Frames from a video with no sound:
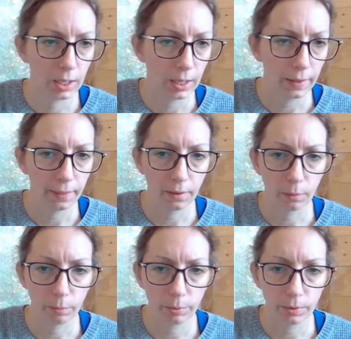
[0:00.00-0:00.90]
And then I'll
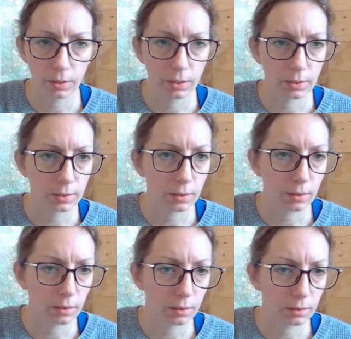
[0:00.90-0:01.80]
put this
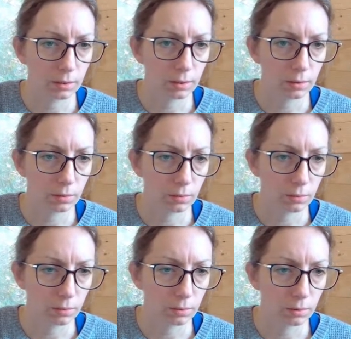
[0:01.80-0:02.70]

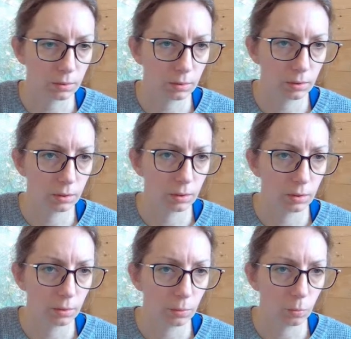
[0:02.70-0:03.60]
onto
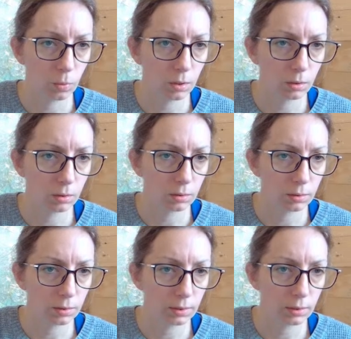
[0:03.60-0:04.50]

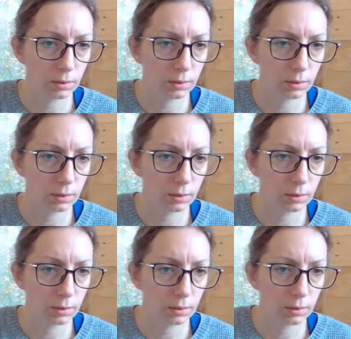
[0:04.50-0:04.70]
walls.